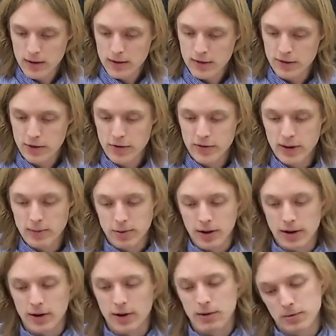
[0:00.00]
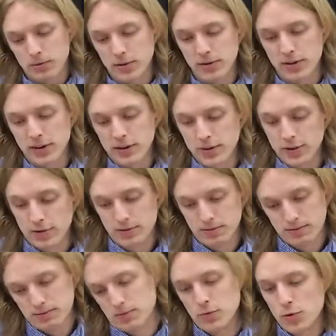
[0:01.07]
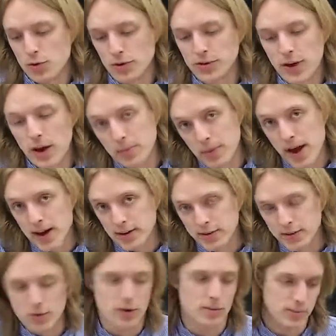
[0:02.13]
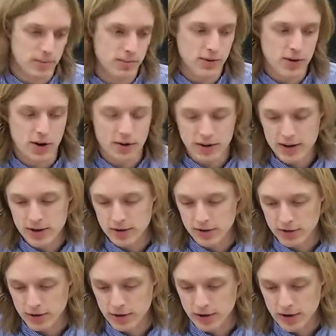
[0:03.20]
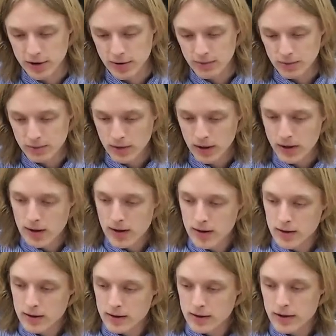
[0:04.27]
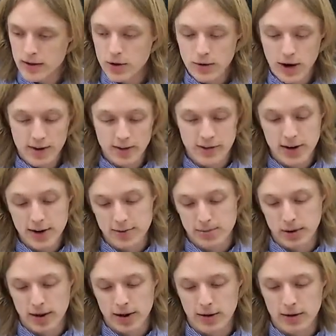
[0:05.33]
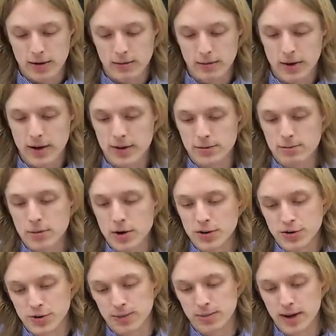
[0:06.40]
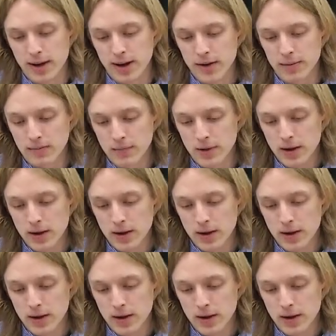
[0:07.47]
The Soviet player reveals Warsaw Pact form, card I used earlier. The United States player plays Marshall Plan.